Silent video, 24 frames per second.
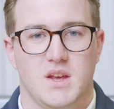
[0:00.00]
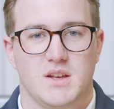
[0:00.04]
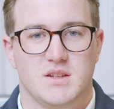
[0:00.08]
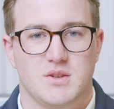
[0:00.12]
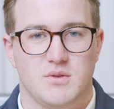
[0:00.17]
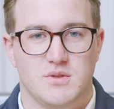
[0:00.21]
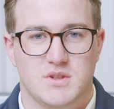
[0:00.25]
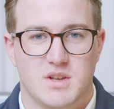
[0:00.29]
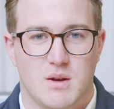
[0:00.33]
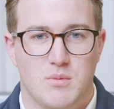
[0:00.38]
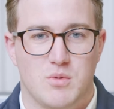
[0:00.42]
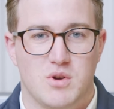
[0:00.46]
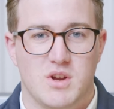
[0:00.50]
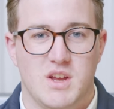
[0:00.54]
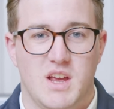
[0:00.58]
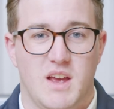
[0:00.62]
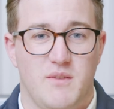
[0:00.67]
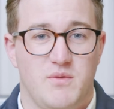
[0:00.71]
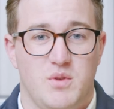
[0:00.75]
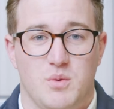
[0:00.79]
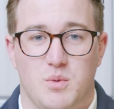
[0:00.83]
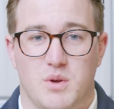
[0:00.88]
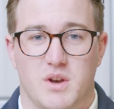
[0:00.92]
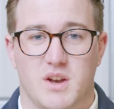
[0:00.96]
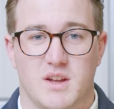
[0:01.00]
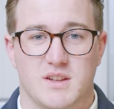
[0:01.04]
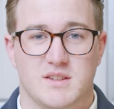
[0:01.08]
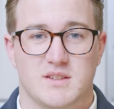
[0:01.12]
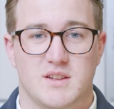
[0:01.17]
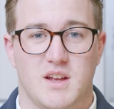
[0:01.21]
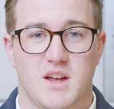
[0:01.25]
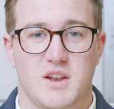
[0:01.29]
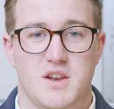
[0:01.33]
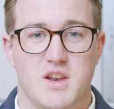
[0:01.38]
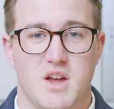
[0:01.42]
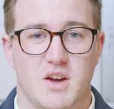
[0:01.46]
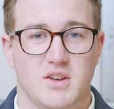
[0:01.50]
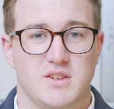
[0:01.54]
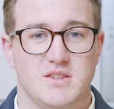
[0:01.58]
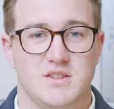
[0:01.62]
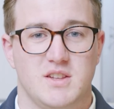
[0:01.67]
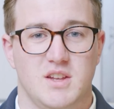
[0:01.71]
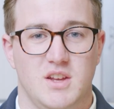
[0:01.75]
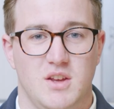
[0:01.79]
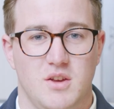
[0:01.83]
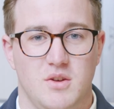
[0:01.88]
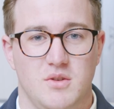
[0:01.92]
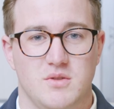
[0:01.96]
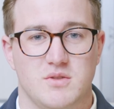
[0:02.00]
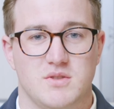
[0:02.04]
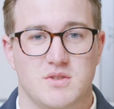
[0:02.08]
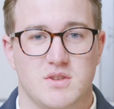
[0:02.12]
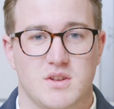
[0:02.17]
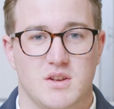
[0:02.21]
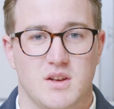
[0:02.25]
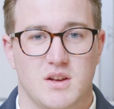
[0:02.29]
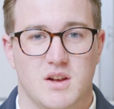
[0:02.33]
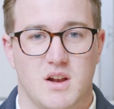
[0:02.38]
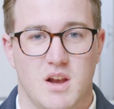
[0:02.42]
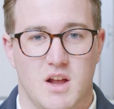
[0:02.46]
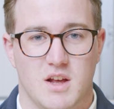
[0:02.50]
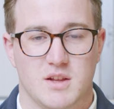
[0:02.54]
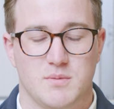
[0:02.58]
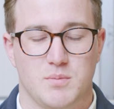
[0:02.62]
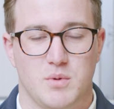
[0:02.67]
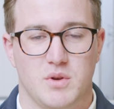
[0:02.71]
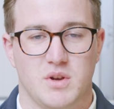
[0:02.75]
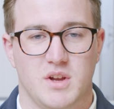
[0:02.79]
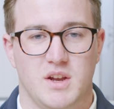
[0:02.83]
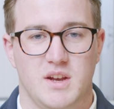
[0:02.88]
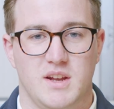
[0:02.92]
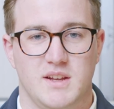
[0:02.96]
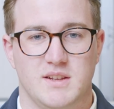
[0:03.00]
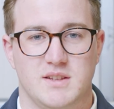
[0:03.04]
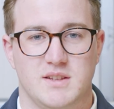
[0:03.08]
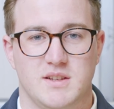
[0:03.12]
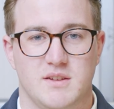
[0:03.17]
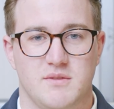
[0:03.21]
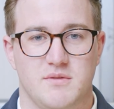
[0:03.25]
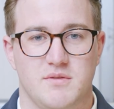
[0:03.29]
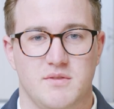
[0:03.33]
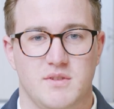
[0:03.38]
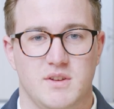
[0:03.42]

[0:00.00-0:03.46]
So in summary, if you want a nice to use glass bonding adhesive,